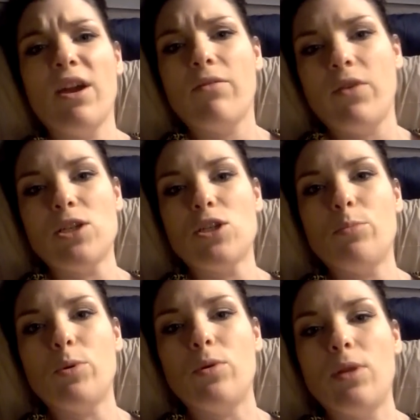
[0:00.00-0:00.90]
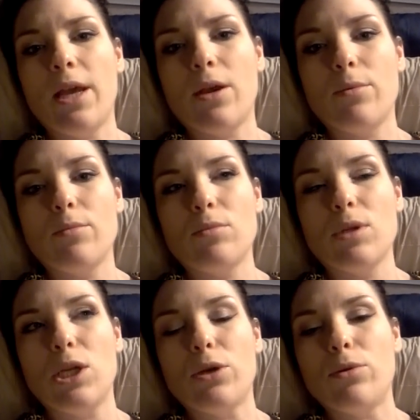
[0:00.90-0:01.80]
like, a vegetable, like,
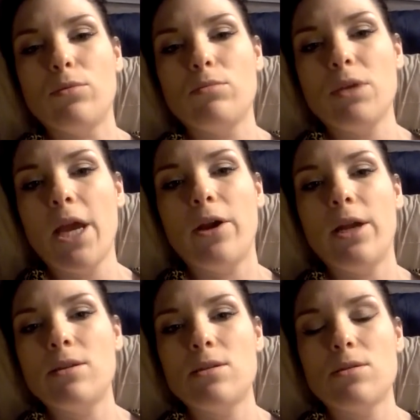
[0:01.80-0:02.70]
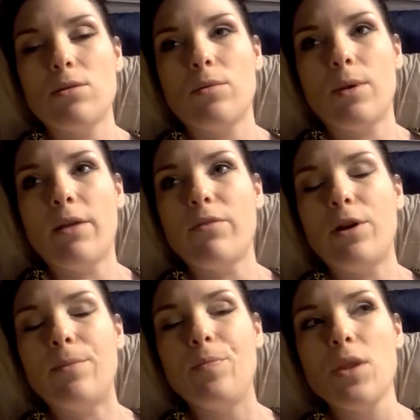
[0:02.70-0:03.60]
you know, carrots or whatever,